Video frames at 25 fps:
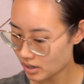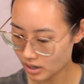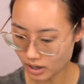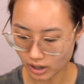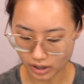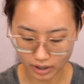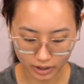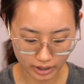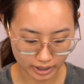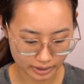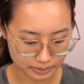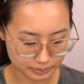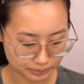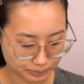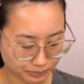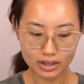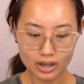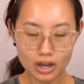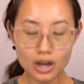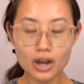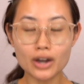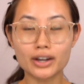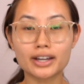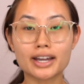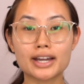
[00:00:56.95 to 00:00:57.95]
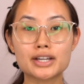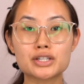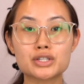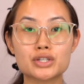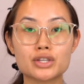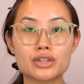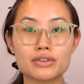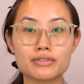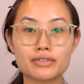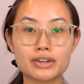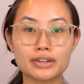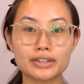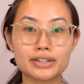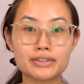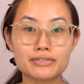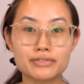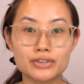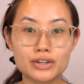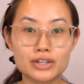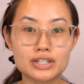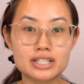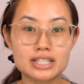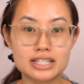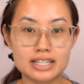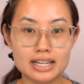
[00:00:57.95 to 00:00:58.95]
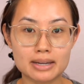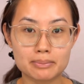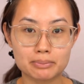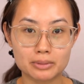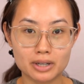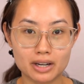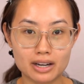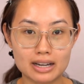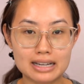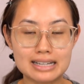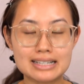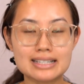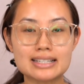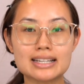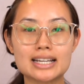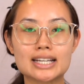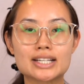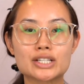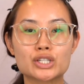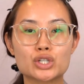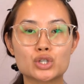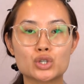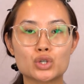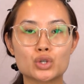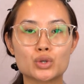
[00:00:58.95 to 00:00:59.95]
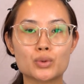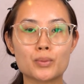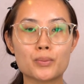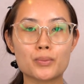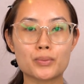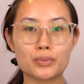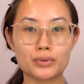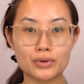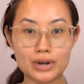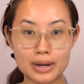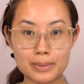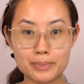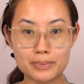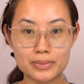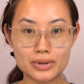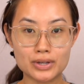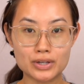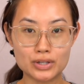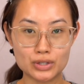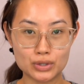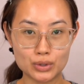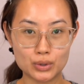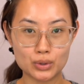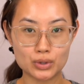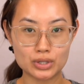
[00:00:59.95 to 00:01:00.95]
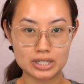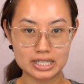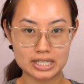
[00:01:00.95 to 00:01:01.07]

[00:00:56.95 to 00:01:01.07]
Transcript: Alright. Okay, so the very first step, guys, is to prep your